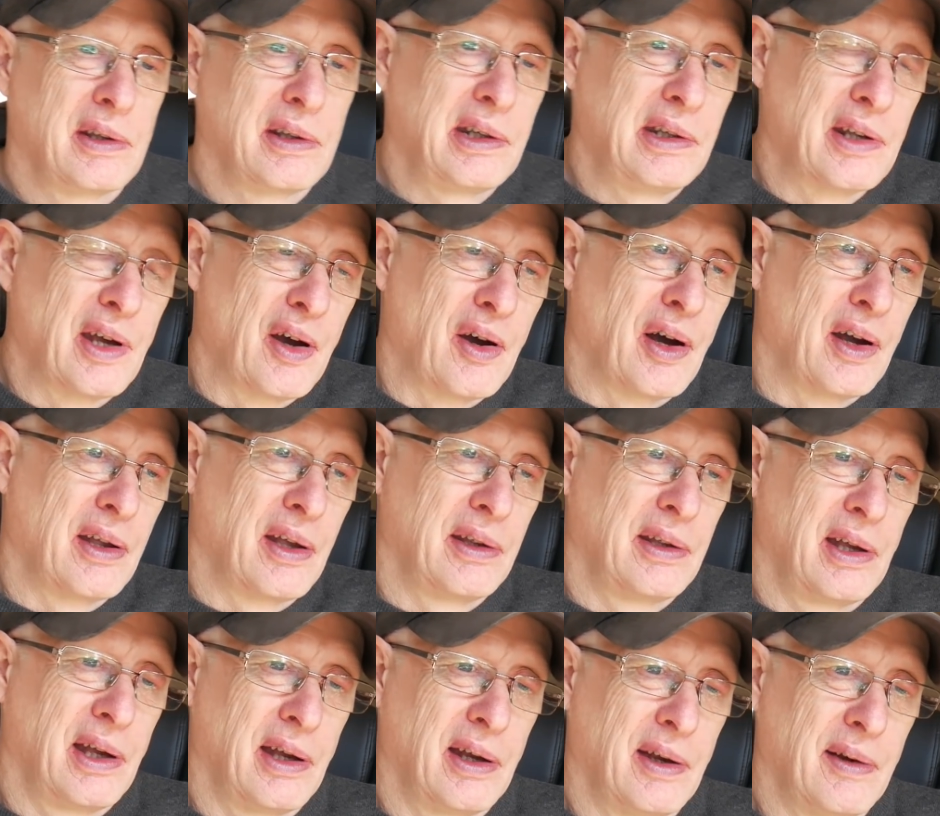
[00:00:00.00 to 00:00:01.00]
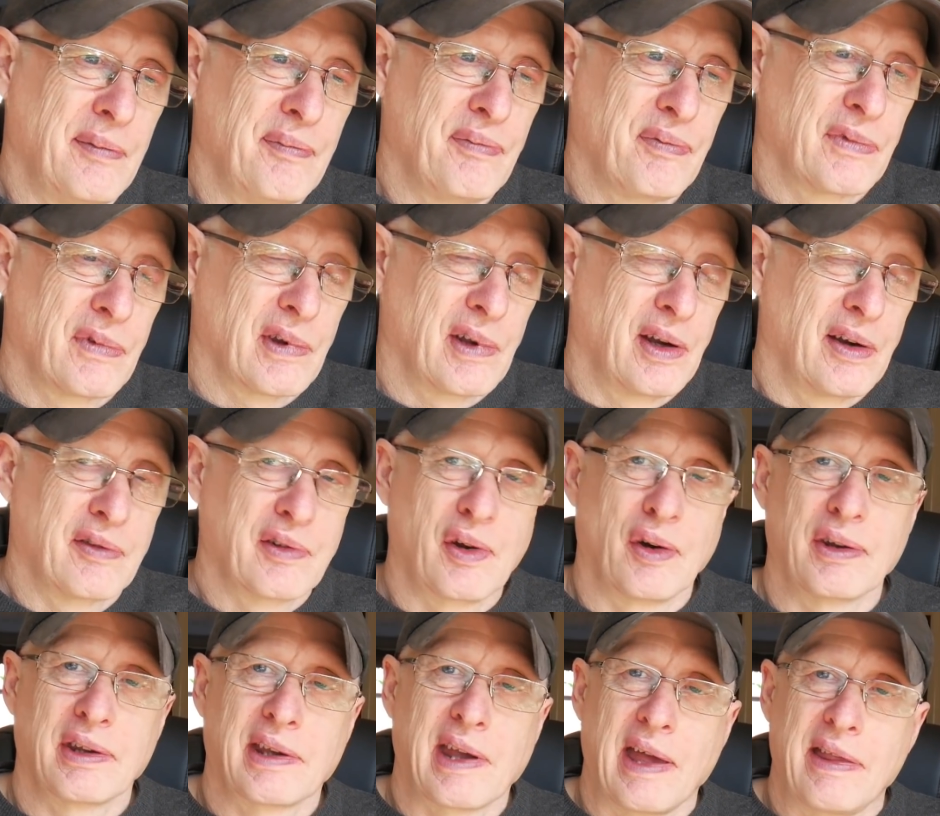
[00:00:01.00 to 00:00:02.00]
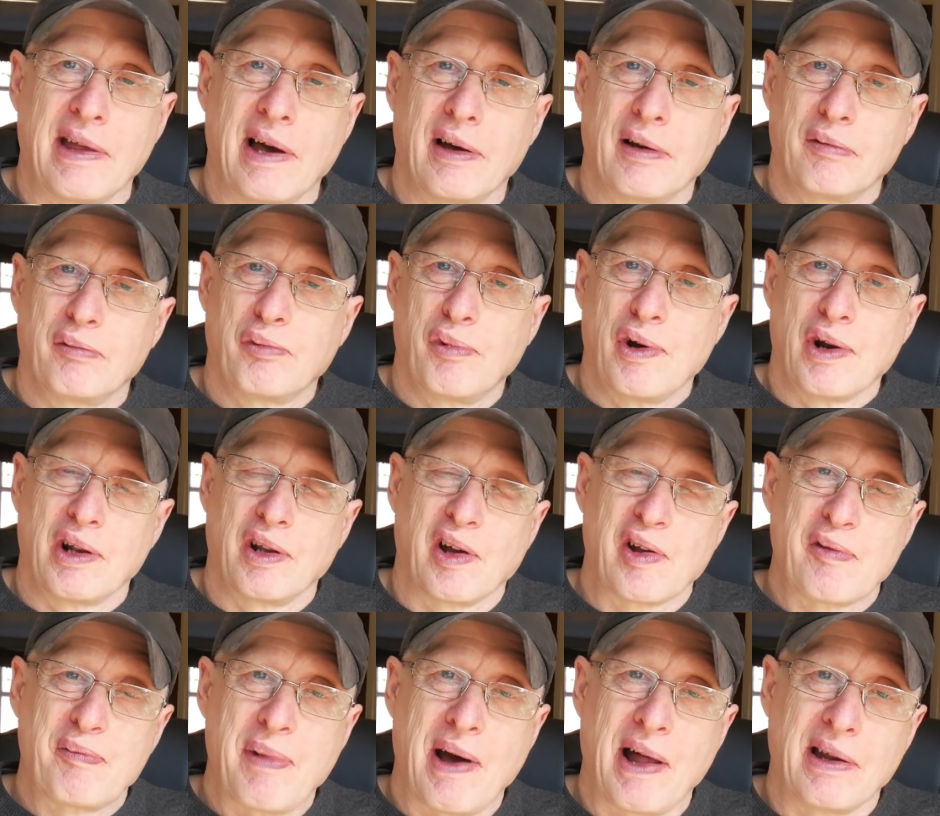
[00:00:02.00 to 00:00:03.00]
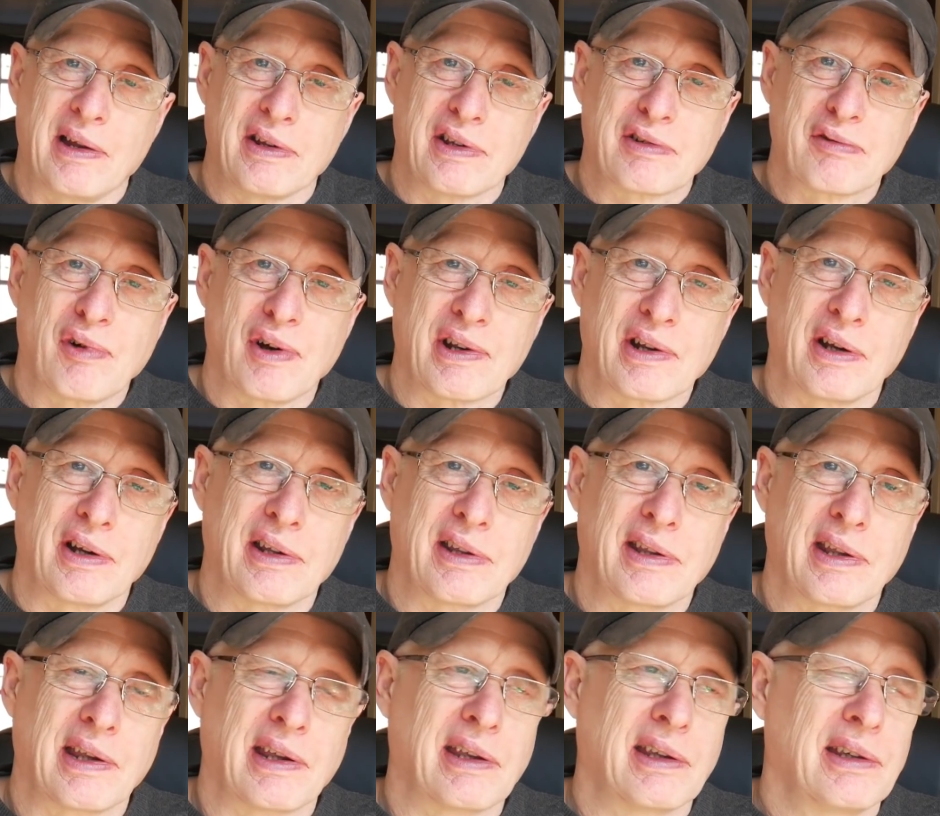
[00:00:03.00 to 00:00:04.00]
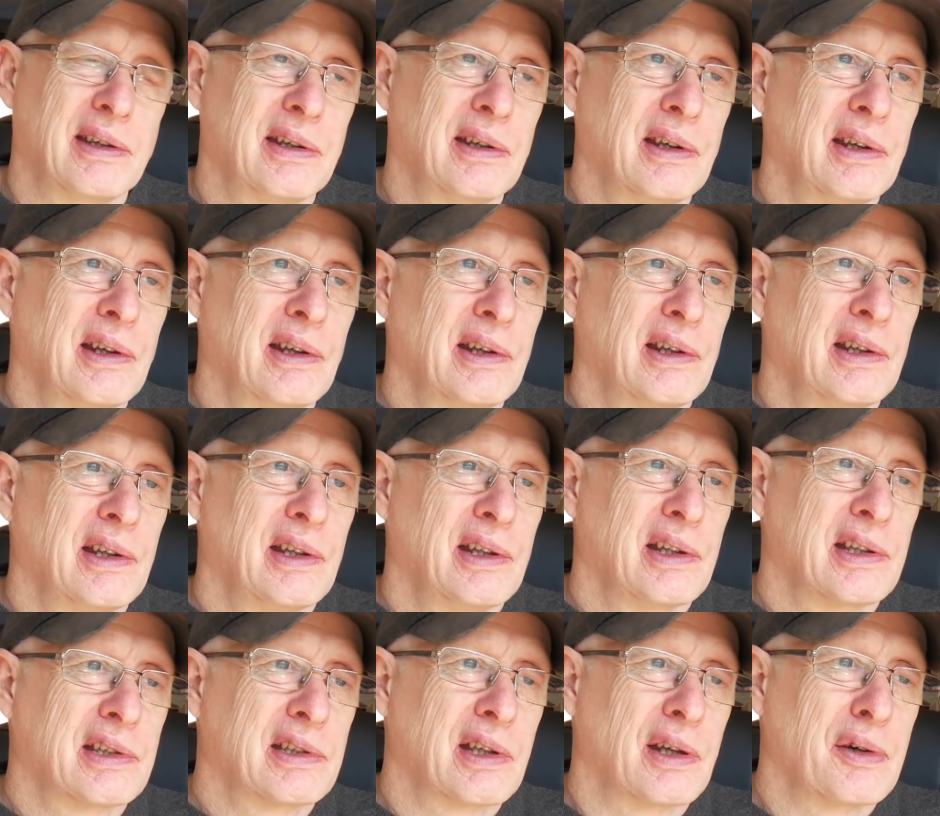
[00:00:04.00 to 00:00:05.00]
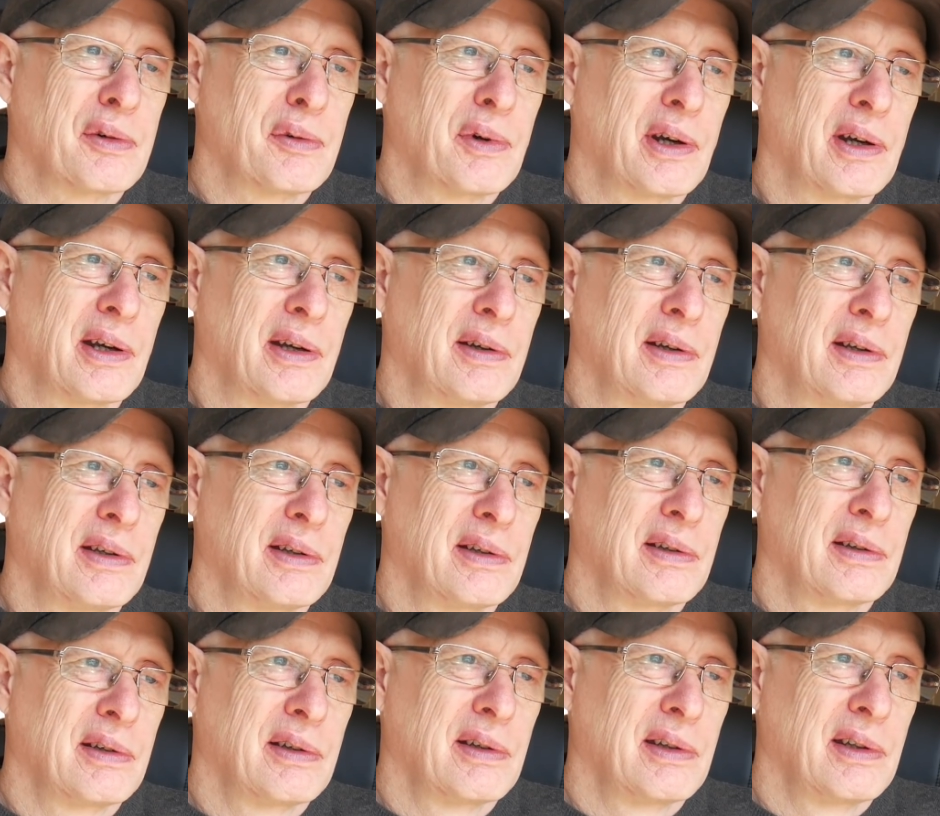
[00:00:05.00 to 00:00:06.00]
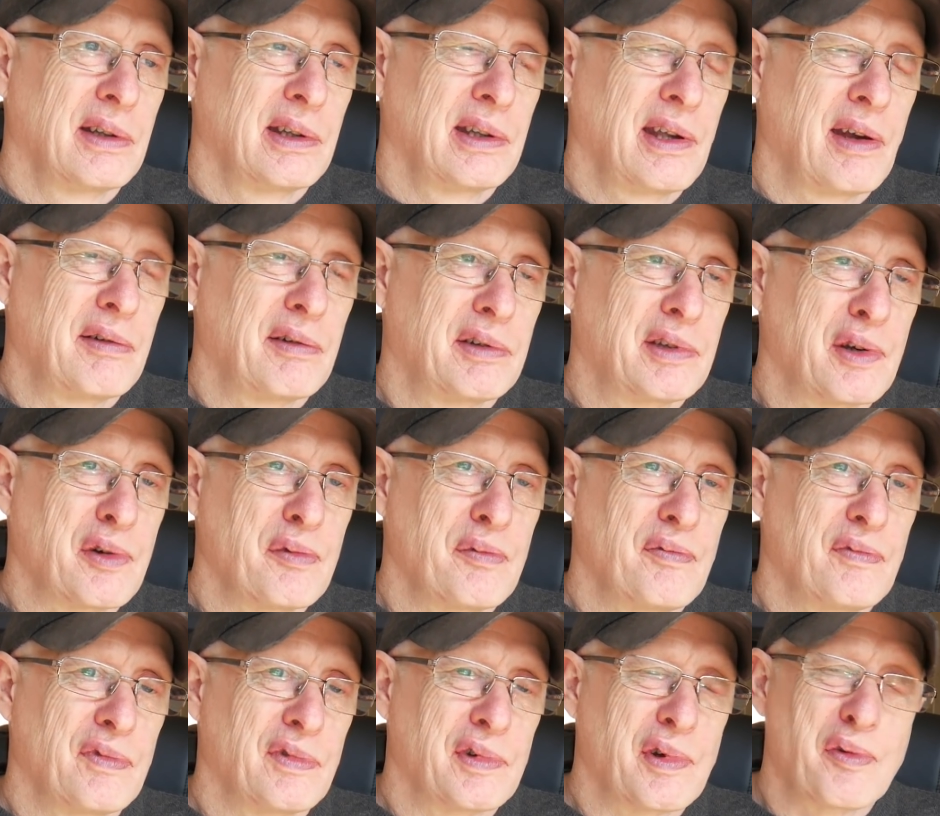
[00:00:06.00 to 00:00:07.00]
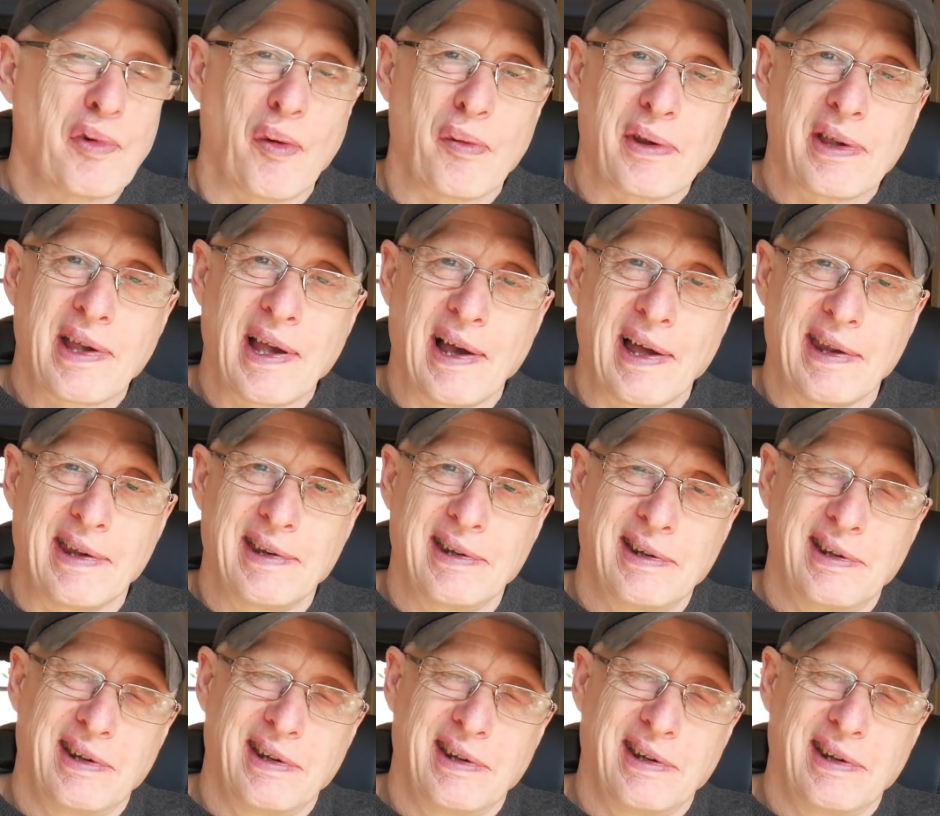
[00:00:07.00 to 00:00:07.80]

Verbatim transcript: you know, I, um, I've got to get that work-life balance right. I think so. Uh, yeah, do do what we can.